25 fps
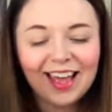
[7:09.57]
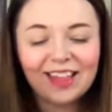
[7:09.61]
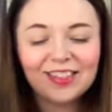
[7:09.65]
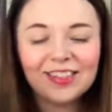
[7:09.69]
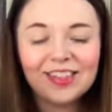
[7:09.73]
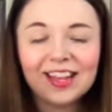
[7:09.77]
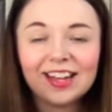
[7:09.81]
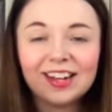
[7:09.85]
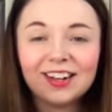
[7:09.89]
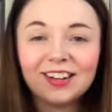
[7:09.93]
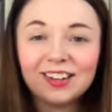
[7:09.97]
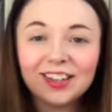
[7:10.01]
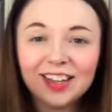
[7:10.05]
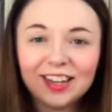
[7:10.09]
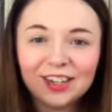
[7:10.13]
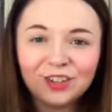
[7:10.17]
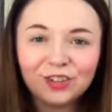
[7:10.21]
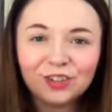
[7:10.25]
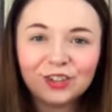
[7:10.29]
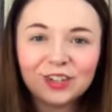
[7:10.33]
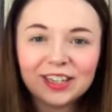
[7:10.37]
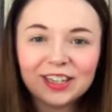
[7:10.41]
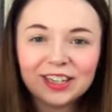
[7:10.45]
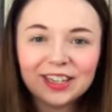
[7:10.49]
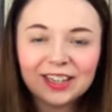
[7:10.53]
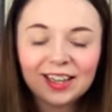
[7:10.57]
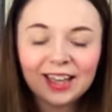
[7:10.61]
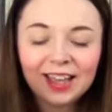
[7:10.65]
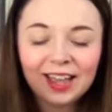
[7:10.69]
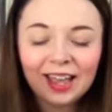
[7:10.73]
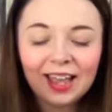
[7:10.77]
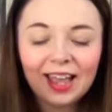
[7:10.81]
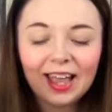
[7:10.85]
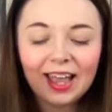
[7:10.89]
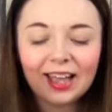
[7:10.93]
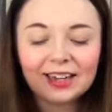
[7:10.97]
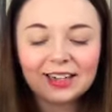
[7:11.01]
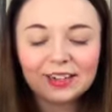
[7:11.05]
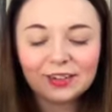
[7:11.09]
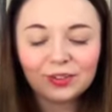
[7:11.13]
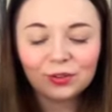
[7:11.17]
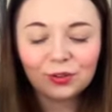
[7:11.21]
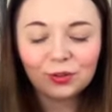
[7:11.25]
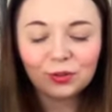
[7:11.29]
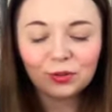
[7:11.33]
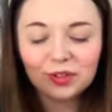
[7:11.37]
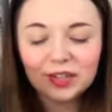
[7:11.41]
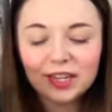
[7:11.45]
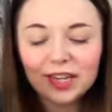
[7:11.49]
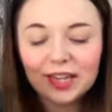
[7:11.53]
and they're clashing and it's
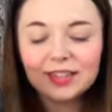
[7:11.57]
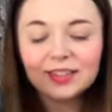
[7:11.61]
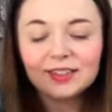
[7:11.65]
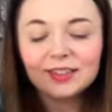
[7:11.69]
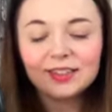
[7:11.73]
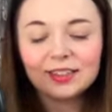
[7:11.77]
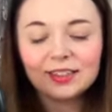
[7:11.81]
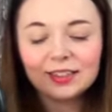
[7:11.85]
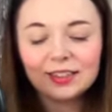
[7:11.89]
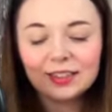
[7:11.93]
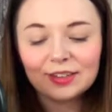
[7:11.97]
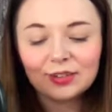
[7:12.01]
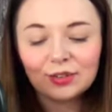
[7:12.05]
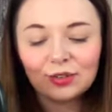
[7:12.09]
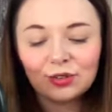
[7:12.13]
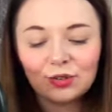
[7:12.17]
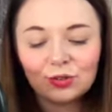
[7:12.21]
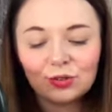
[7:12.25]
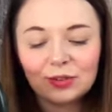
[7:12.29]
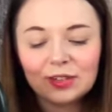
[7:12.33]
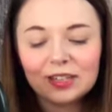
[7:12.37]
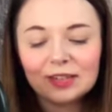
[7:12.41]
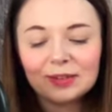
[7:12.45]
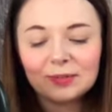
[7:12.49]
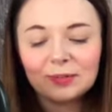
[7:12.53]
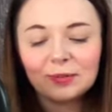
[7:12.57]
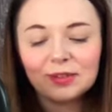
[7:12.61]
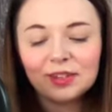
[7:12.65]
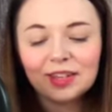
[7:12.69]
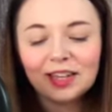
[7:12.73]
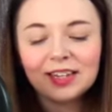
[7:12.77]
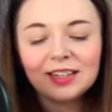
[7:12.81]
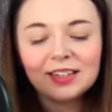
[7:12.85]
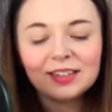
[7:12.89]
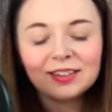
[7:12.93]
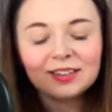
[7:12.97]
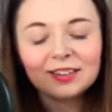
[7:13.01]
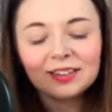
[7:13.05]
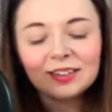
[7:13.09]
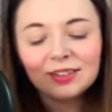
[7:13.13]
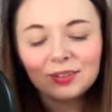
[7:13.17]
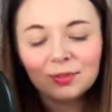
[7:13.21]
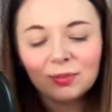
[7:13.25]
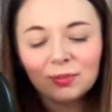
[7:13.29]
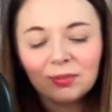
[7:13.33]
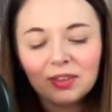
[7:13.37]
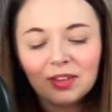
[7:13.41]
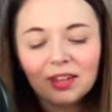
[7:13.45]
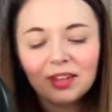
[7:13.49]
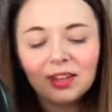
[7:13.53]
creating these dreams. And it, there's
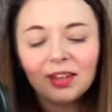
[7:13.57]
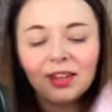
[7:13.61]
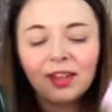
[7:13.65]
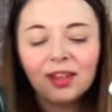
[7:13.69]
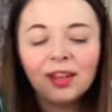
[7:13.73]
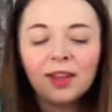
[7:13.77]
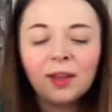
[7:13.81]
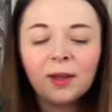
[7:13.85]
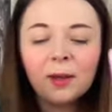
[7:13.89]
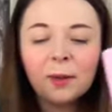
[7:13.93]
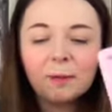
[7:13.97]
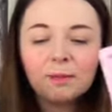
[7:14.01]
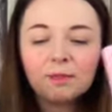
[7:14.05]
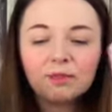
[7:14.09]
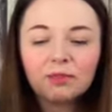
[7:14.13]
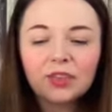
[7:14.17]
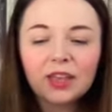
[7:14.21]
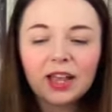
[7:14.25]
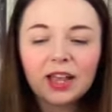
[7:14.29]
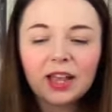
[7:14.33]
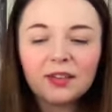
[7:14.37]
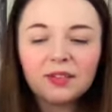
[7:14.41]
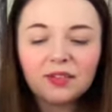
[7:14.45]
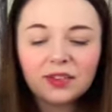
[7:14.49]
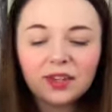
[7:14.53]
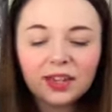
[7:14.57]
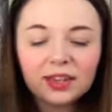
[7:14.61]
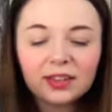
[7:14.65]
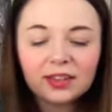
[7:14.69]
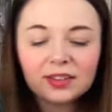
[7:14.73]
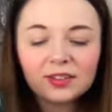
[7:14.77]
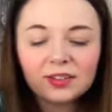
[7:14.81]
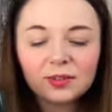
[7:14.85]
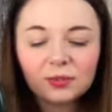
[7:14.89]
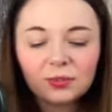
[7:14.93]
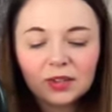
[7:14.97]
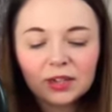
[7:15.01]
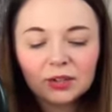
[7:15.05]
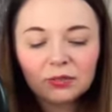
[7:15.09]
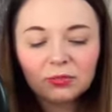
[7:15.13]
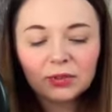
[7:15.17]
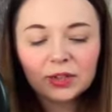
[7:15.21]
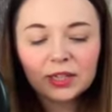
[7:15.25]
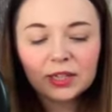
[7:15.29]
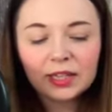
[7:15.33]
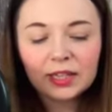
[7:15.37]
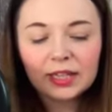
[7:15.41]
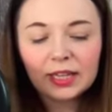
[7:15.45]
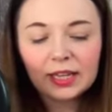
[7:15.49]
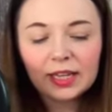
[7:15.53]
something, I feel like there's something
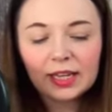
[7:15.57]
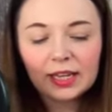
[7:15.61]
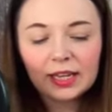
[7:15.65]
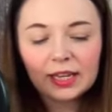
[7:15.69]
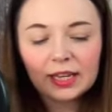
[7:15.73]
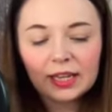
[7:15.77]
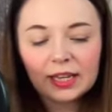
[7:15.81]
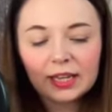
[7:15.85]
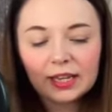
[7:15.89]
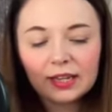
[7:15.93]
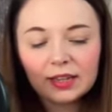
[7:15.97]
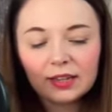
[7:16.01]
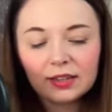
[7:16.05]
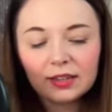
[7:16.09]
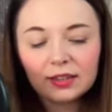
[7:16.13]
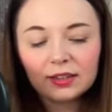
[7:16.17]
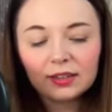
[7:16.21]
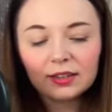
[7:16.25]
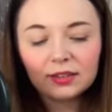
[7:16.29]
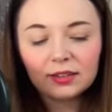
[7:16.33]
really